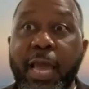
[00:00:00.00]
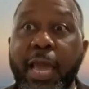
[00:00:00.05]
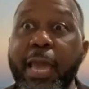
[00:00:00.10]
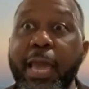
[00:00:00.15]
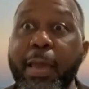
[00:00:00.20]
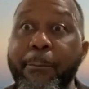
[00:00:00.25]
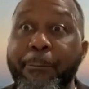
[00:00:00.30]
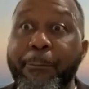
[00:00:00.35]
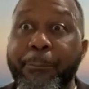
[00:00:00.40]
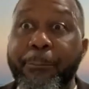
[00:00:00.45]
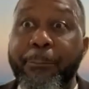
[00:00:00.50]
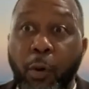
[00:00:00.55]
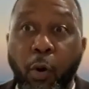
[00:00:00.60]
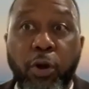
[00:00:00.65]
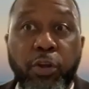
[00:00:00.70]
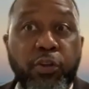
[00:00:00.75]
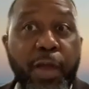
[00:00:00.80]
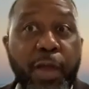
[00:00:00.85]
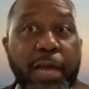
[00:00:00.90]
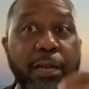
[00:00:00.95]
and
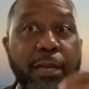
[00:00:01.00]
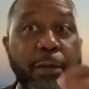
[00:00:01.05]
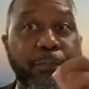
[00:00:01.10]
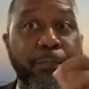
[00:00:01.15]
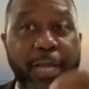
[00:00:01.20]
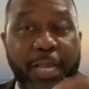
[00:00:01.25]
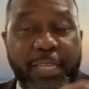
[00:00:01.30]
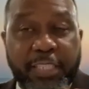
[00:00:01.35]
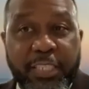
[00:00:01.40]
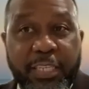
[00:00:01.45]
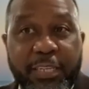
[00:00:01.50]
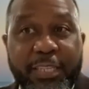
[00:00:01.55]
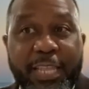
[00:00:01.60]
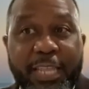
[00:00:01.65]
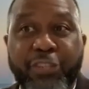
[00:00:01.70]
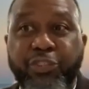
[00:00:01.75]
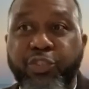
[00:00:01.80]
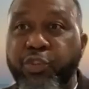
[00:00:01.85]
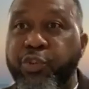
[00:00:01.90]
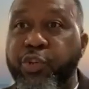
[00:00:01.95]
pour you out a blessing
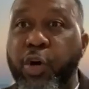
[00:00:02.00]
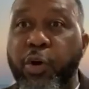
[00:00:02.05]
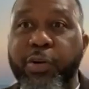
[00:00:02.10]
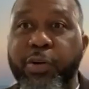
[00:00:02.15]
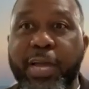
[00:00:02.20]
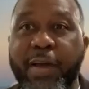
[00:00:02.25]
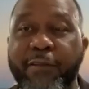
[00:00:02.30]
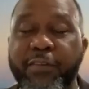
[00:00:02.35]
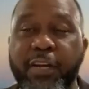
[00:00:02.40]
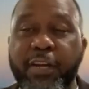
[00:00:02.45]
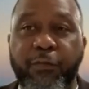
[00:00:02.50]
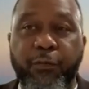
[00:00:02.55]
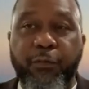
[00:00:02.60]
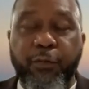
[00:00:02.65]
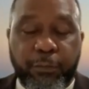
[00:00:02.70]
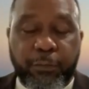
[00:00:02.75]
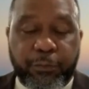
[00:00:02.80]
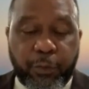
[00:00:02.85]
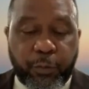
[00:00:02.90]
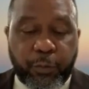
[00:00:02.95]
that you don't have enough
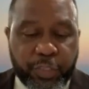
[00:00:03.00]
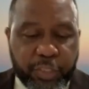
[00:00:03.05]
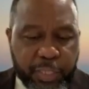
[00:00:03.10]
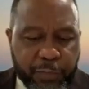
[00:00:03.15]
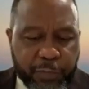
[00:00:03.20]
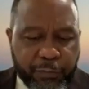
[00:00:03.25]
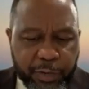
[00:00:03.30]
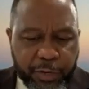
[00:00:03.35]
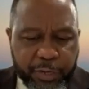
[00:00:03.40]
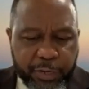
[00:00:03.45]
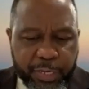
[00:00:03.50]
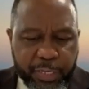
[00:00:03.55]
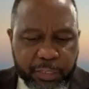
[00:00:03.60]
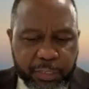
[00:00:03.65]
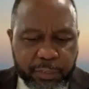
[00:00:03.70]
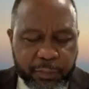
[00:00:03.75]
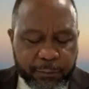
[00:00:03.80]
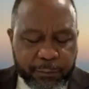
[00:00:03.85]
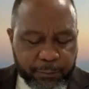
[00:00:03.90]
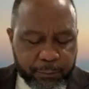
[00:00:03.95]
room to receive. Here it
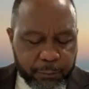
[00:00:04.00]
is.